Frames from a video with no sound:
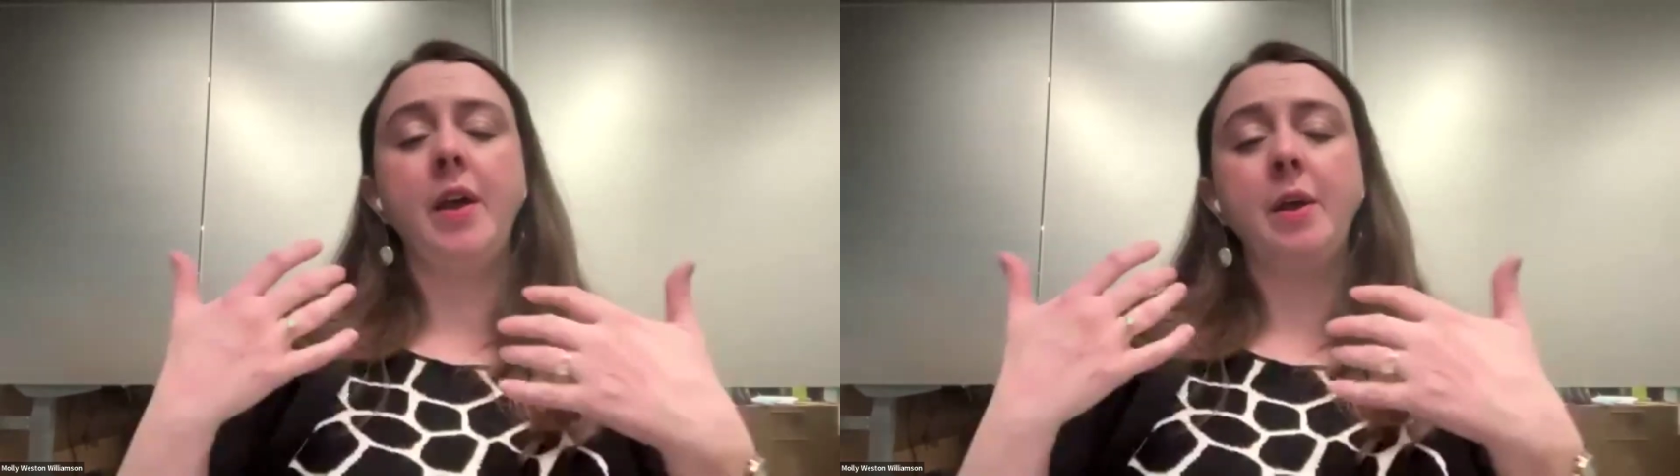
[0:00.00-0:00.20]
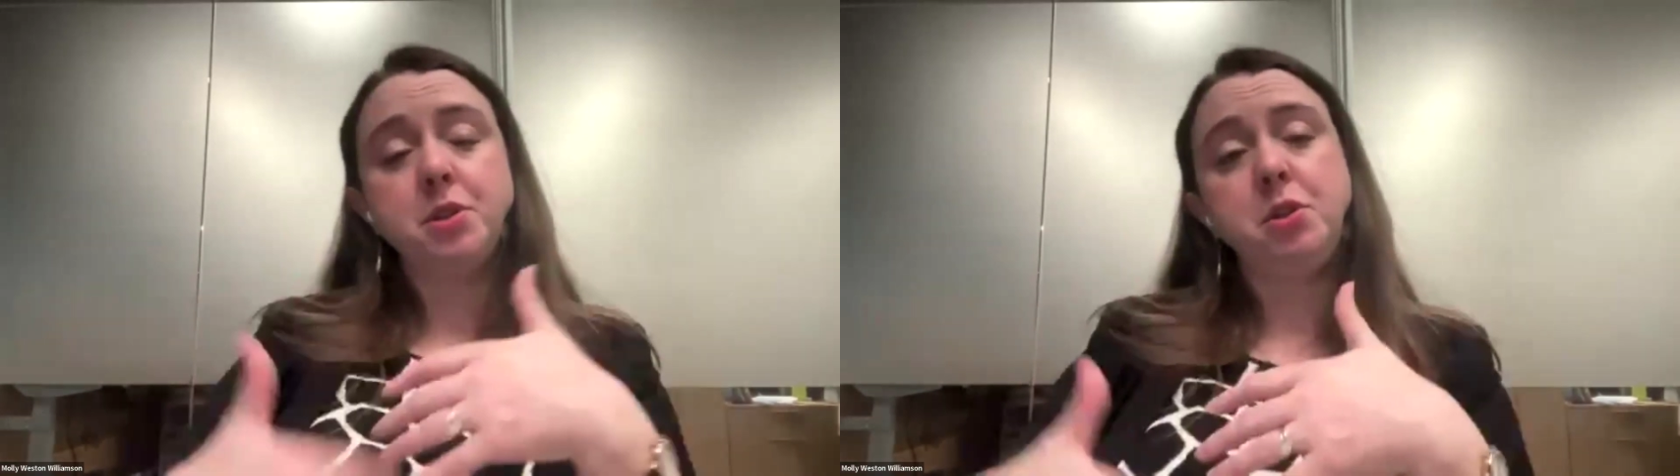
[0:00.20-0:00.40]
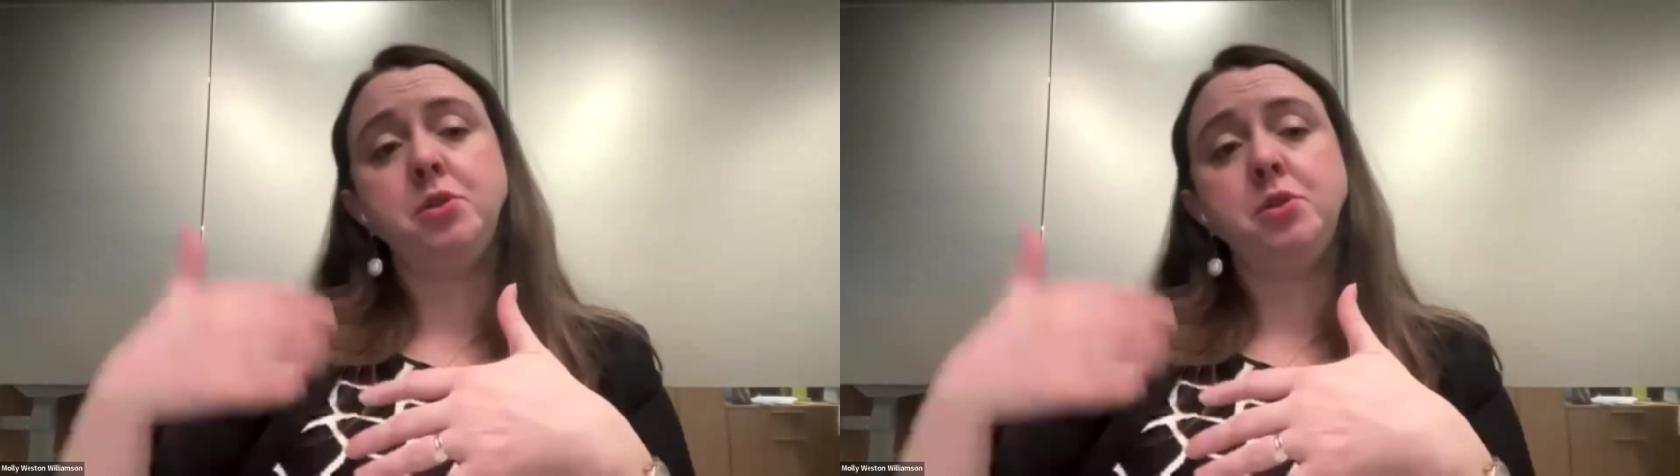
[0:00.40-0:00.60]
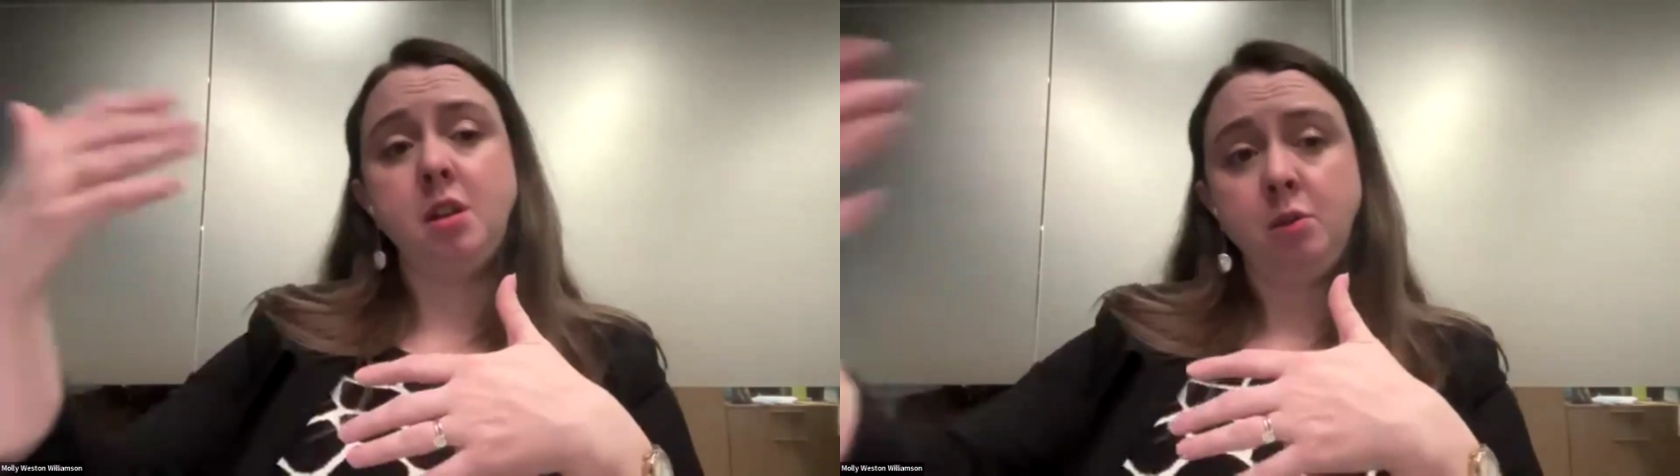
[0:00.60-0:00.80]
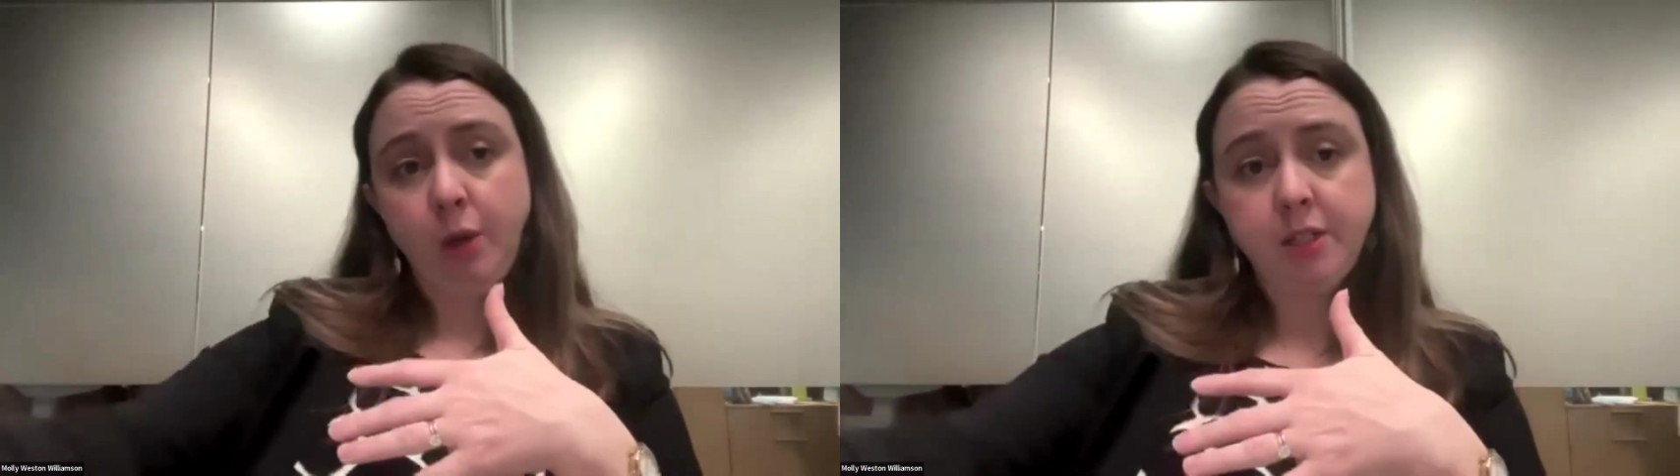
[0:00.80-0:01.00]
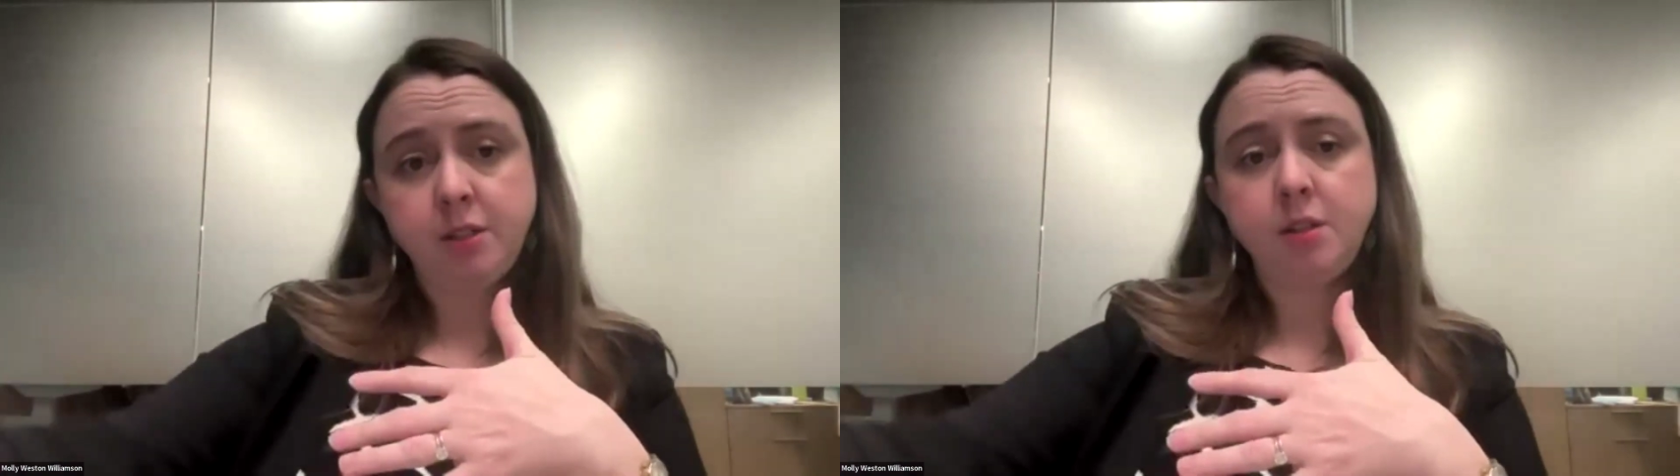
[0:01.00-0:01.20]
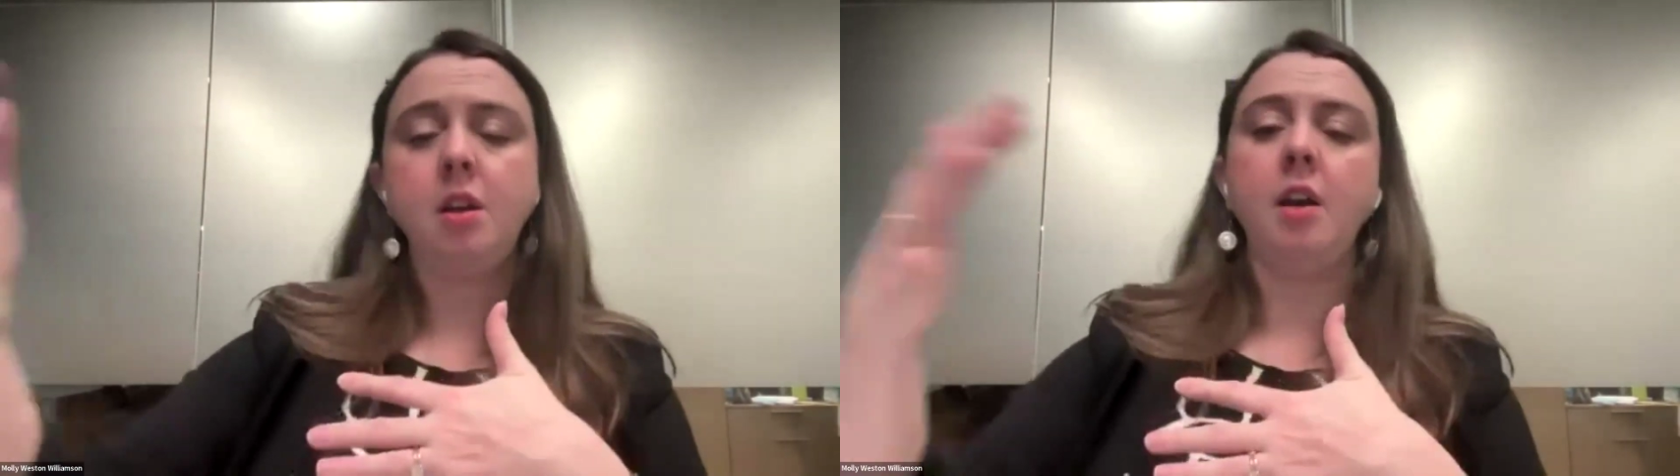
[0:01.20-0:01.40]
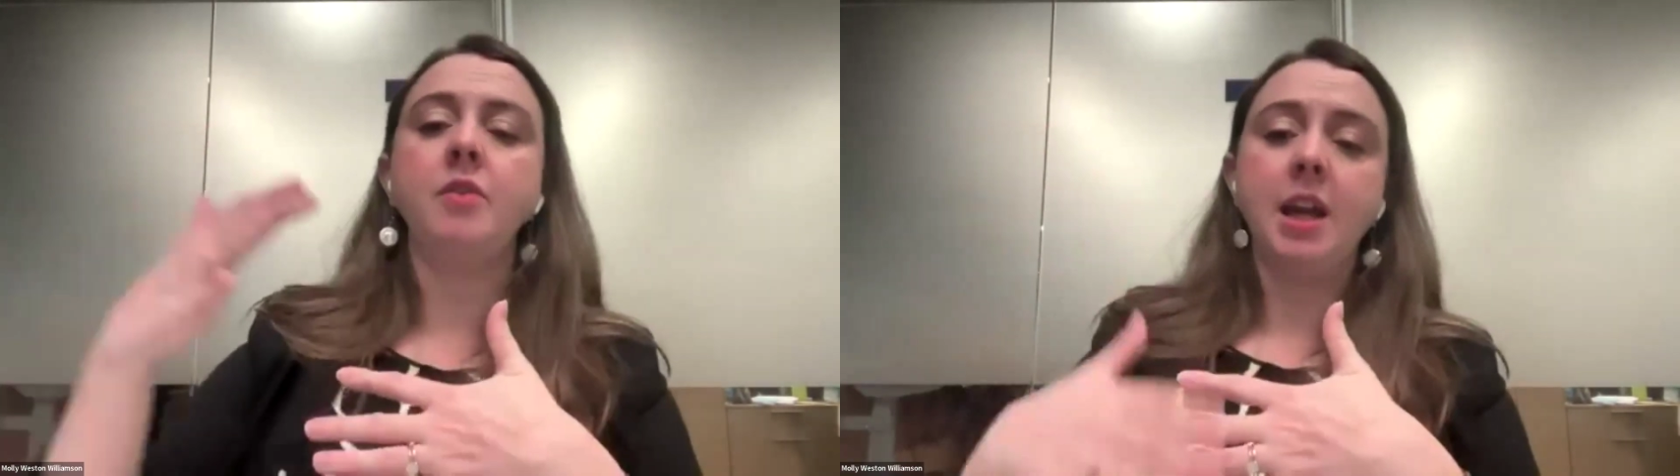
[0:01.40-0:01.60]
that reduces their
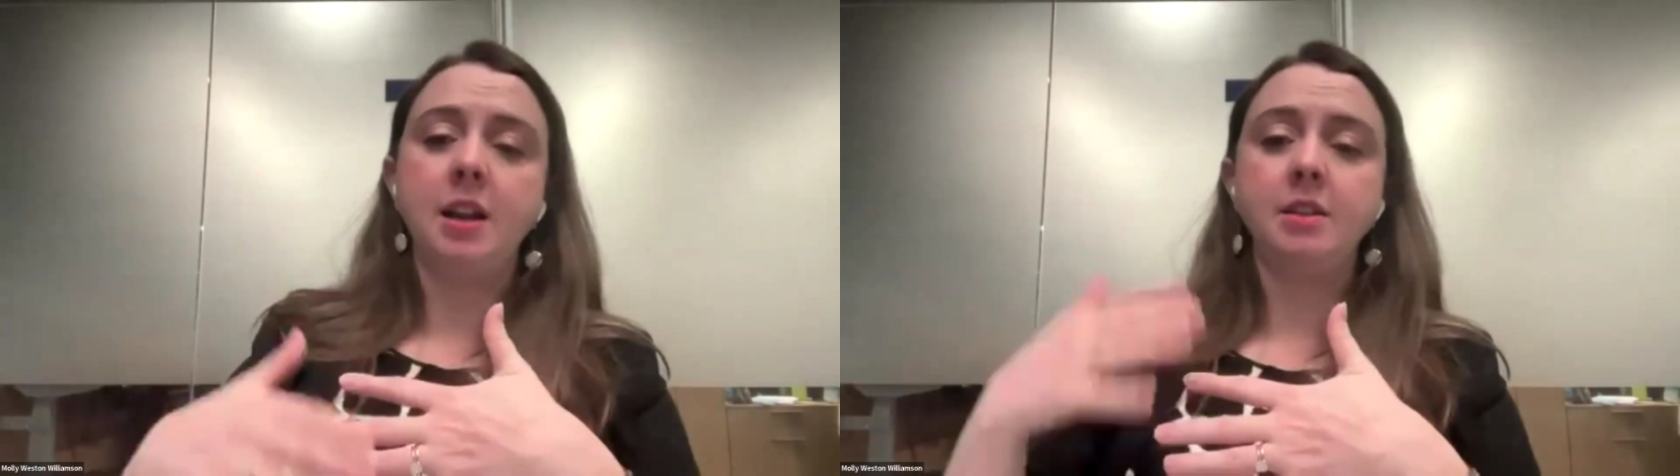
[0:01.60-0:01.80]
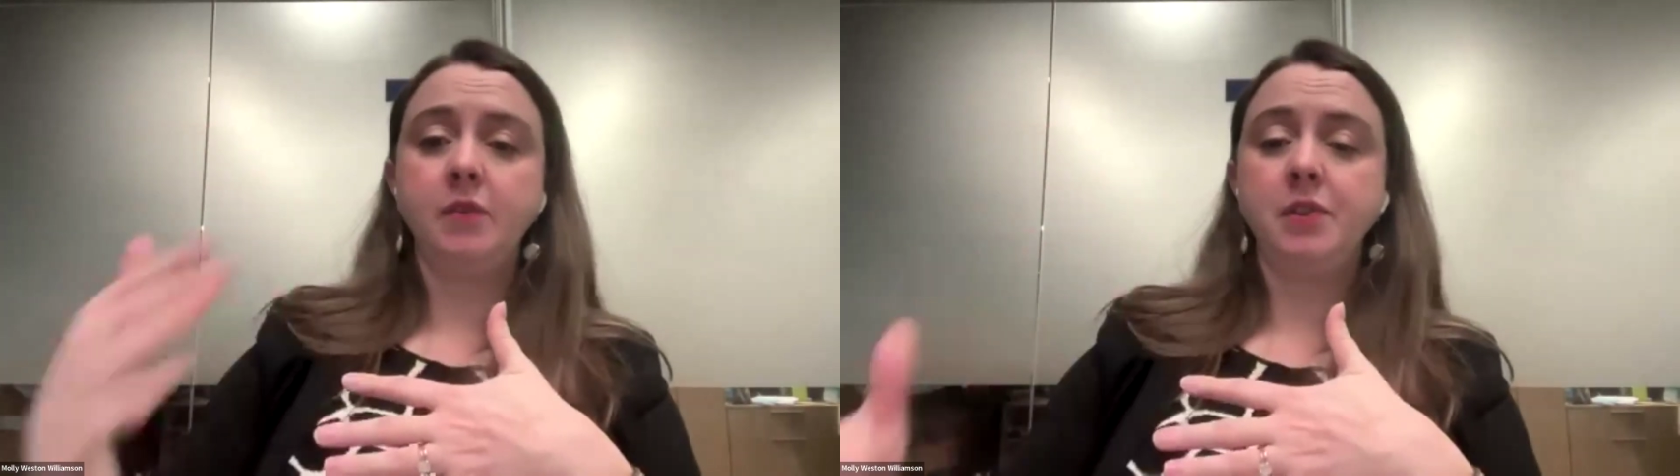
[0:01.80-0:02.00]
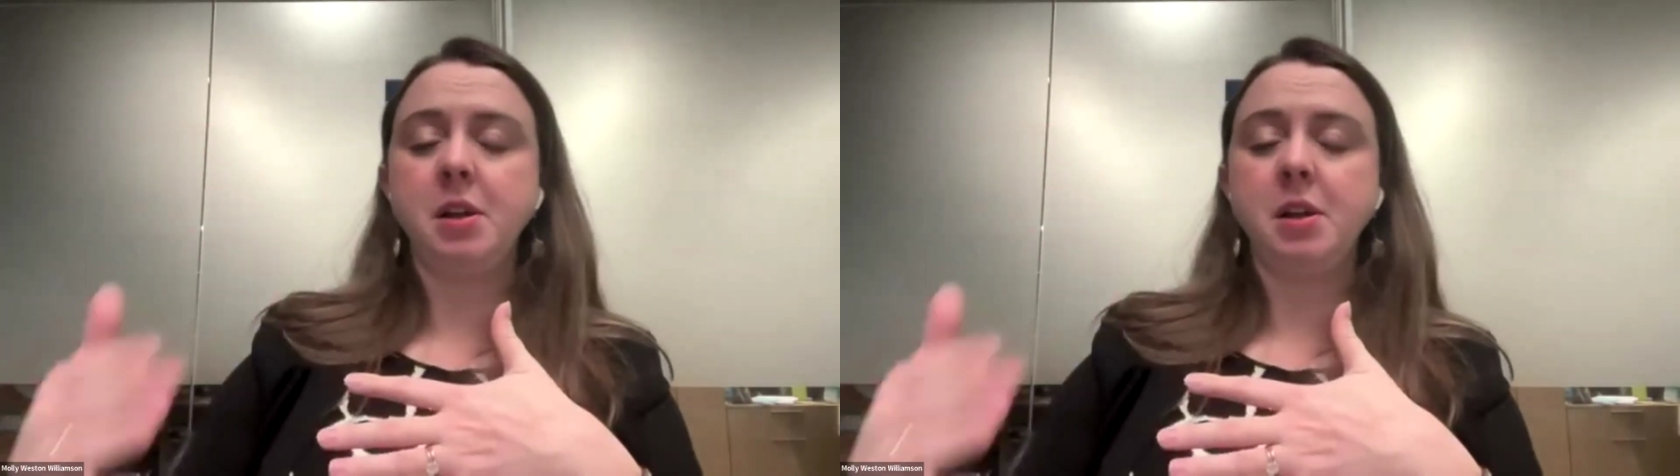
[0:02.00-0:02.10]
risk of getting sick.